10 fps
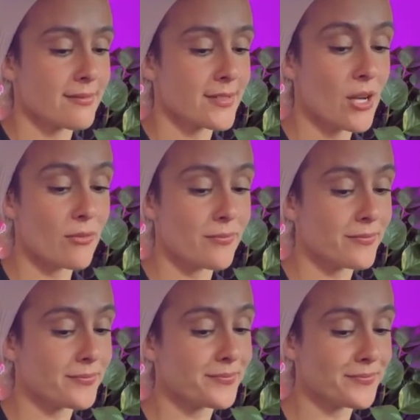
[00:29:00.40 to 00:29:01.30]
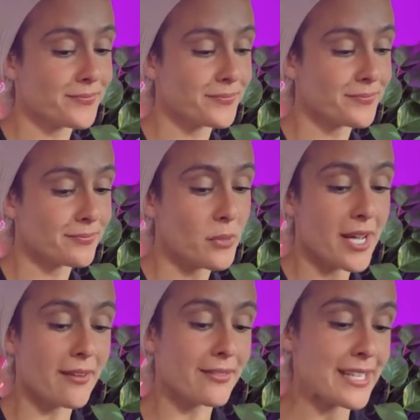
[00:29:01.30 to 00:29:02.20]
So we
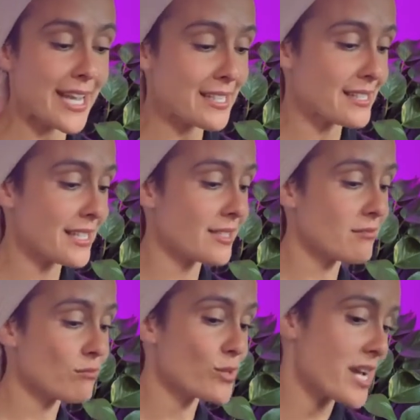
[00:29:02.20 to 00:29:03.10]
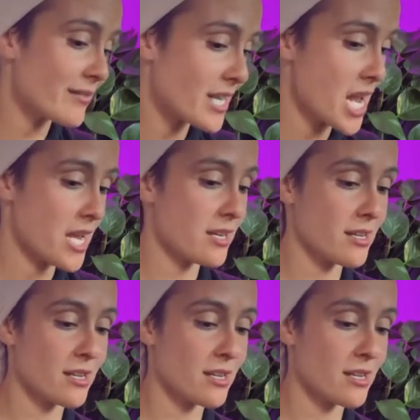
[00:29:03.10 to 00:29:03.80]
have an 18, we have an 8,